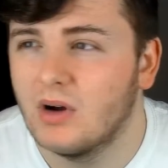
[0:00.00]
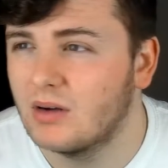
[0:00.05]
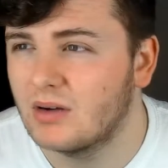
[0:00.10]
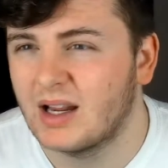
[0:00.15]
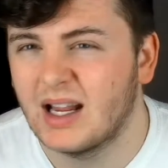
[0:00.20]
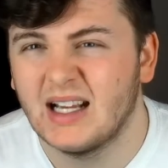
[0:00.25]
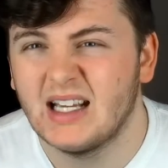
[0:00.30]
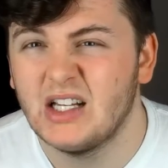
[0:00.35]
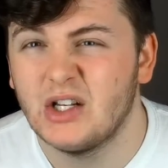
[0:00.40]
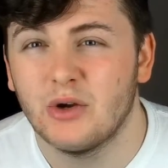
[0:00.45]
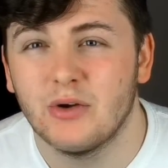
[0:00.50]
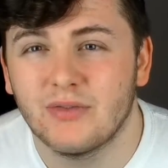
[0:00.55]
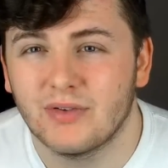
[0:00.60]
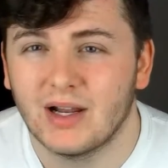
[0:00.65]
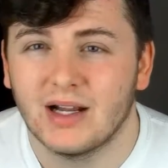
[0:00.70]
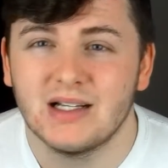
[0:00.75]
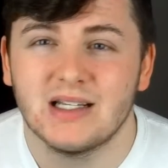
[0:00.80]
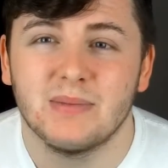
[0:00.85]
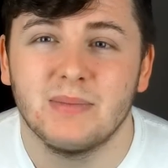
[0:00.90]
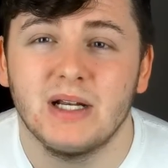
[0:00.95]
Can he do it for
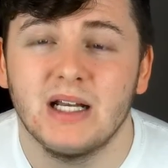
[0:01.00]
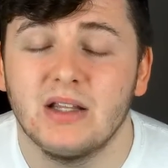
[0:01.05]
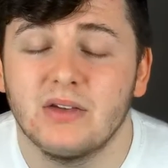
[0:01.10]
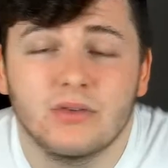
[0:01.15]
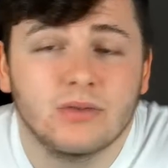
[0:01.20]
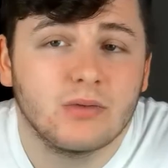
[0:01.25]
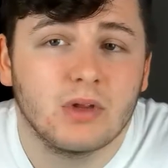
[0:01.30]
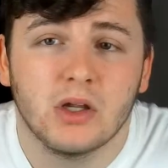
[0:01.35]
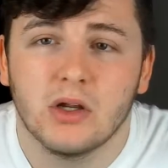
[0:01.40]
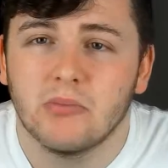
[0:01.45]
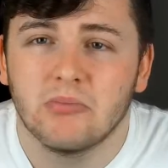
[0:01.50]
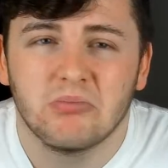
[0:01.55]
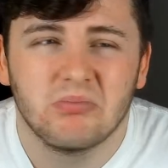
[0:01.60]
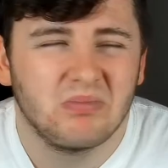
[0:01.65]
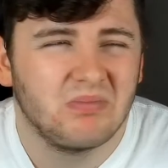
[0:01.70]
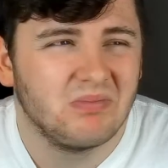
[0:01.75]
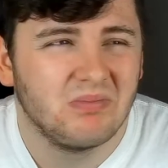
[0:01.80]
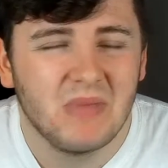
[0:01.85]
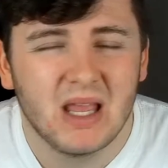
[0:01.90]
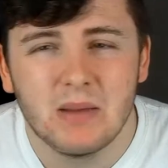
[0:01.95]
90 minutes?
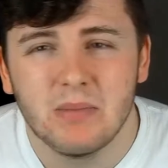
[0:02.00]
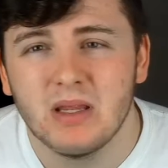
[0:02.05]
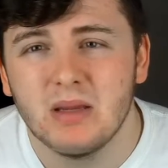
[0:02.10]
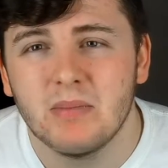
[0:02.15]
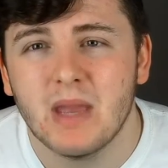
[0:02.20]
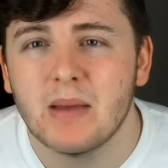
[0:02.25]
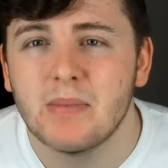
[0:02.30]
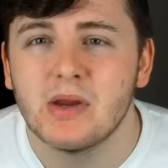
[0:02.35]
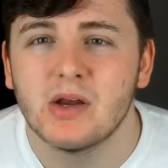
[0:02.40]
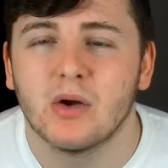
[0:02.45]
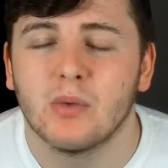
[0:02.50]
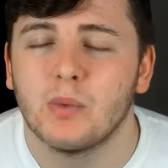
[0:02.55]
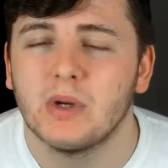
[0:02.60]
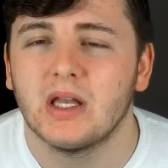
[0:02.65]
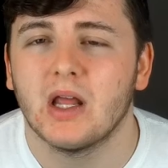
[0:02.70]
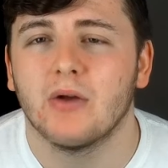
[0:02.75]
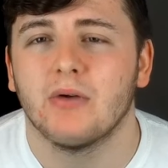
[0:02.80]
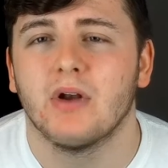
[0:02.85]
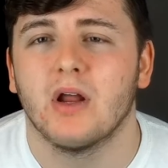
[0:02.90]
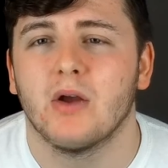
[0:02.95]
Maybe, maybe not, we
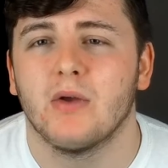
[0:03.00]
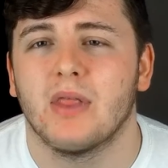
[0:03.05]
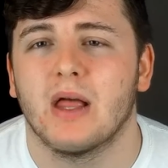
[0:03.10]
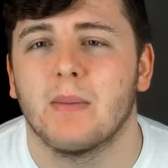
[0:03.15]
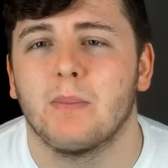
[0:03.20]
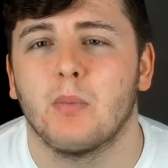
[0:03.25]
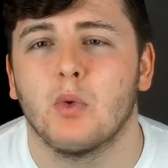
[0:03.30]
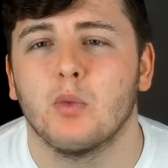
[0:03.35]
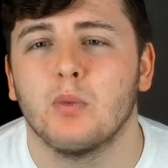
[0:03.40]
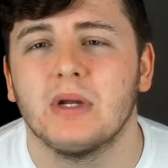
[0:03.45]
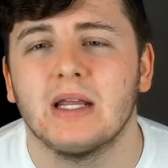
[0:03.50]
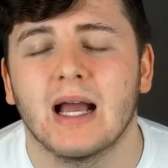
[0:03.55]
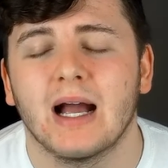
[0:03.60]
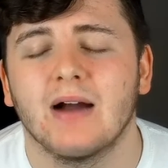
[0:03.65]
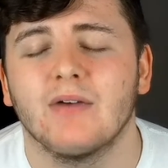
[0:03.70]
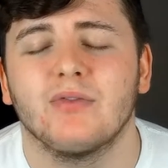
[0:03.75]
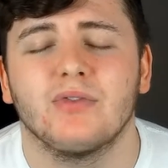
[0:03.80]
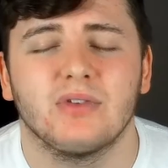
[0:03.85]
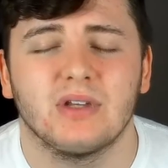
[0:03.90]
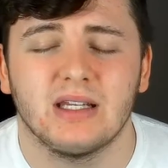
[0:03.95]
don't know that, but we
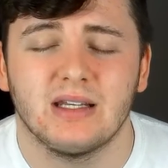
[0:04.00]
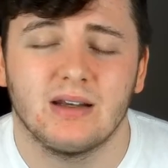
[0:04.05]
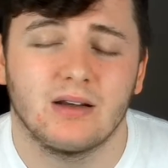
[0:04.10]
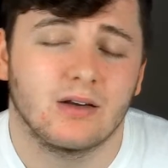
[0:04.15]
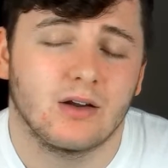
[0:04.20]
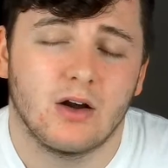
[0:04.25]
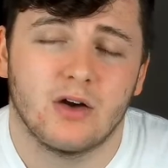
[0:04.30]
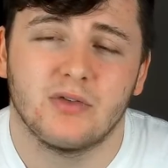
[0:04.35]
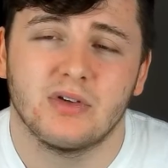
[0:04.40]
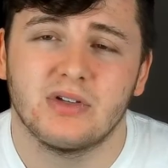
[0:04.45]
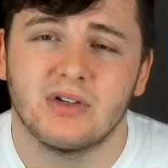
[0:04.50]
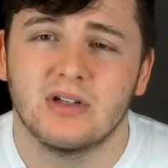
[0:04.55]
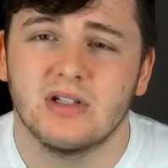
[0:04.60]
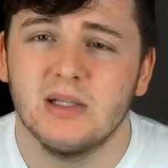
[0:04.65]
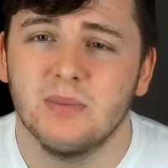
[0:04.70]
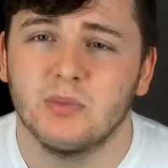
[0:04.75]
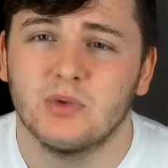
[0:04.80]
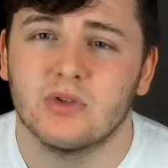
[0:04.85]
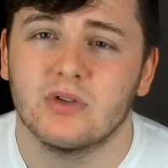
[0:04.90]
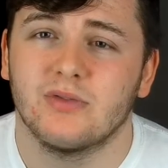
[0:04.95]
have seen obviously
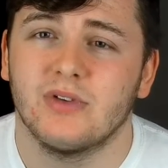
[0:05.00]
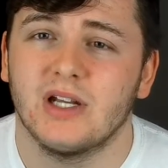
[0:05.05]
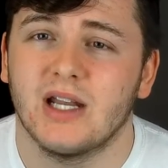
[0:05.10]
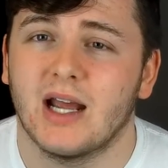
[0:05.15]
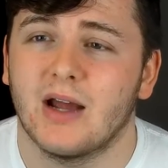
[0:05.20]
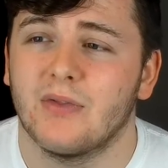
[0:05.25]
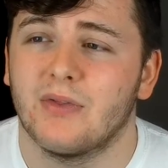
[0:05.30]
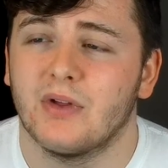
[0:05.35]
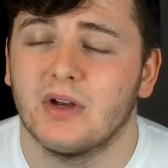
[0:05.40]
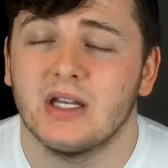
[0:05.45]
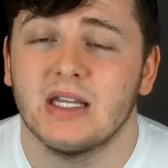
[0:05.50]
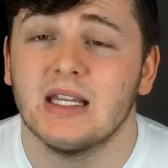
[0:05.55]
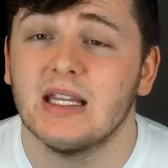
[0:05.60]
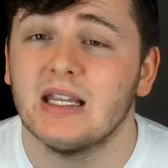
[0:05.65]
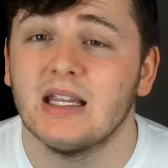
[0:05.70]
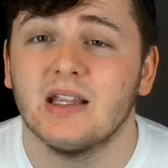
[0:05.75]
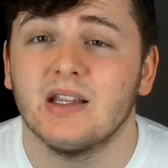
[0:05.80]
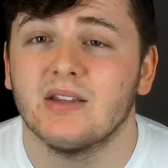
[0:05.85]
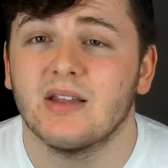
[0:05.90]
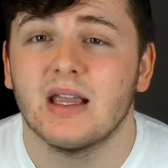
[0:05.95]
glimpses of it now that
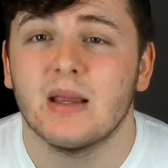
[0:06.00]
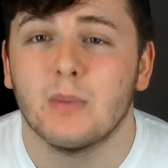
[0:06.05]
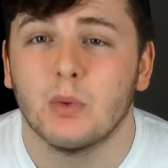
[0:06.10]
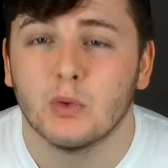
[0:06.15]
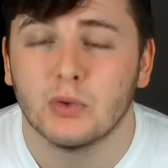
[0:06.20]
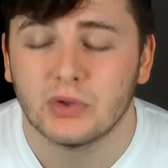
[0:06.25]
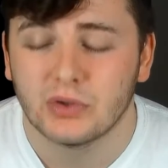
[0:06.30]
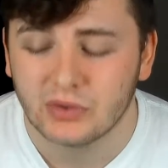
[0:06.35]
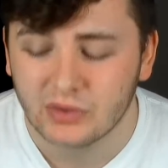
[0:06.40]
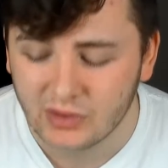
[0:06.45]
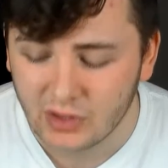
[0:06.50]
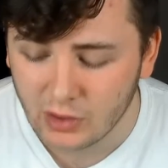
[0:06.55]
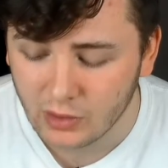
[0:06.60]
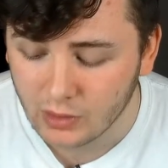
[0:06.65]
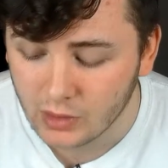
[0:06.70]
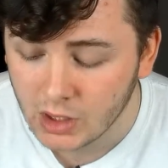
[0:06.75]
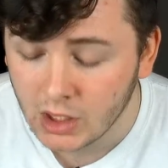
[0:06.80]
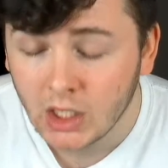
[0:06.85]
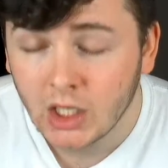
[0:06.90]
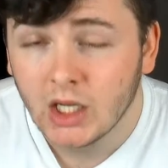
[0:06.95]
he is able to
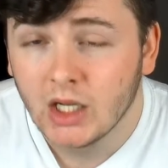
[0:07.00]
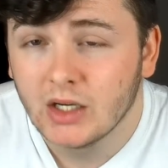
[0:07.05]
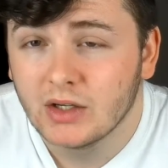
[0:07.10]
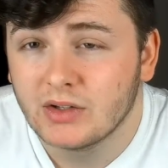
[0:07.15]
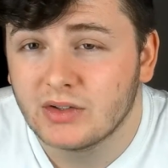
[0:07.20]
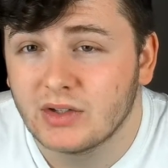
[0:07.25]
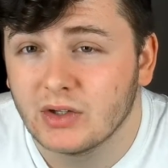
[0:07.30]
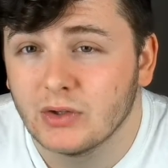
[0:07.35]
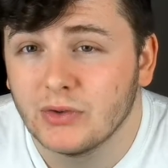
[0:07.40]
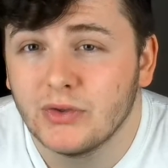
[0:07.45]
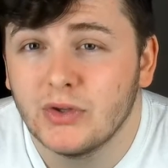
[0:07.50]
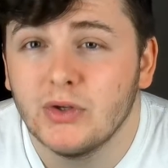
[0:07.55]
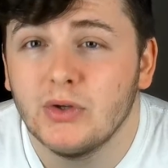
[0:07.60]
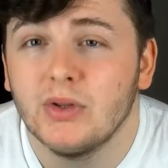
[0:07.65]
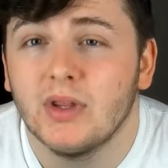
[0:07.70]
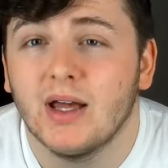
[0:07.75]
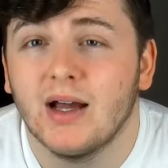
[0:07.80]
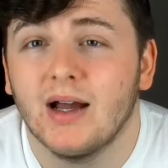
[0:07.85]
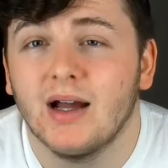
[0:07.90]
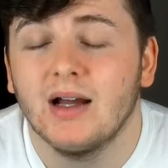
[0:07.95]
still do
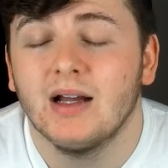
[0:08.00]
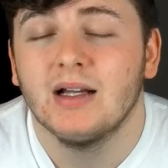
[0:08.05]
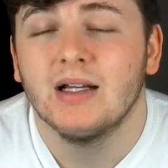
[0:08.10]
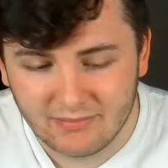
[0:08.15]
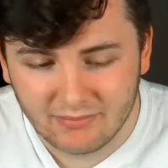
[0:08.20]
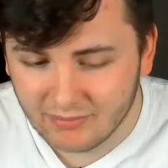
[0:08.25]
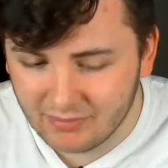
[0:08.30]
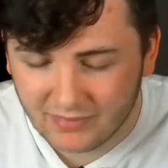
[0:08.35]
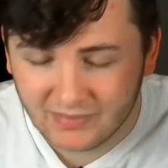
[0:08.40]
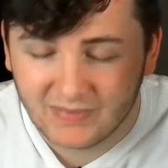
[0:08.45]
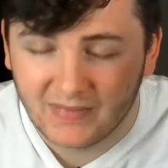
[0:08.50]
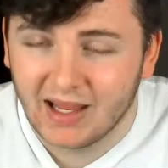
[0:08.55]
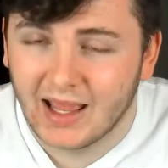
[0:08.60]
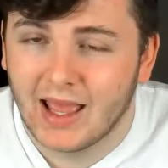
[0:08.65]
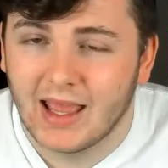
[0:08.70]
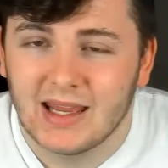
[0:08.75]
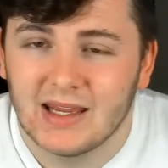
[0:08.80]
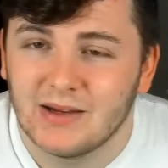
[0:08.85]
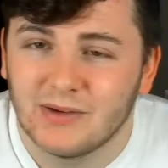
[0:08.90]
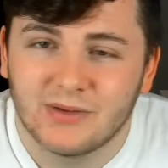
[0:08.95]
that.
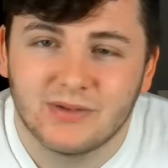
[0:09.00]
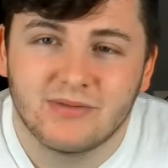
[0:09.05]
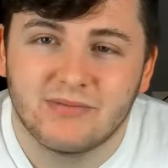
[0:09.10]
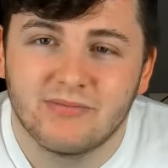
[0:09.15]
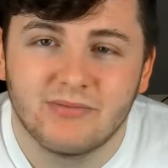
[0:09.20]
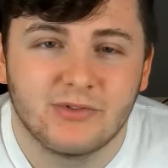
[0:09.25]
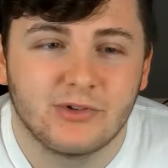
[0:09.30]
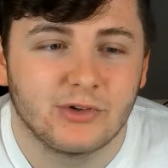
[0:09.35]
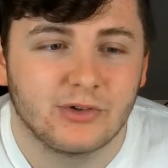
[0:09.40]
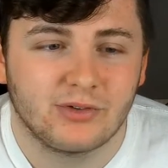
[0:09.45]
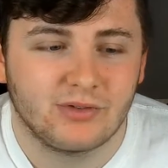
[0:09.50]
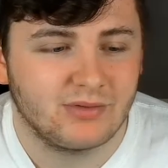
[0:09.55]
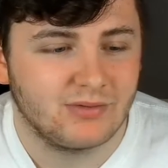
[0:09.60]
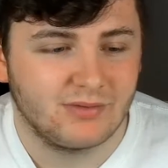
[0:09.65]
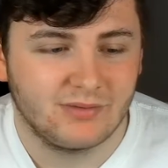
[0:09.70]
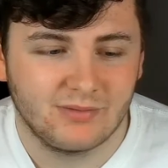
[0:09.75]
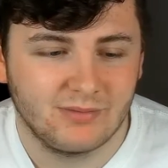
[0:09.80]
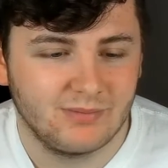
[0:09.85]
Yeah, he's just